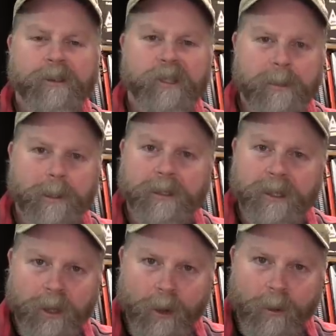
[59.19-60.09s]

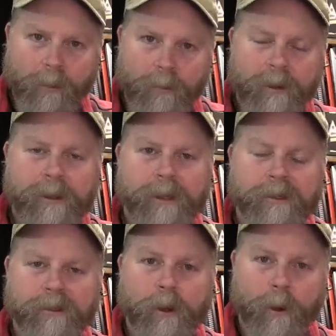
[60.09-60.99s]
CBTO
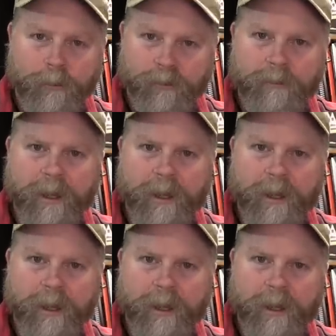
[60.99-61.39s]
is cartridge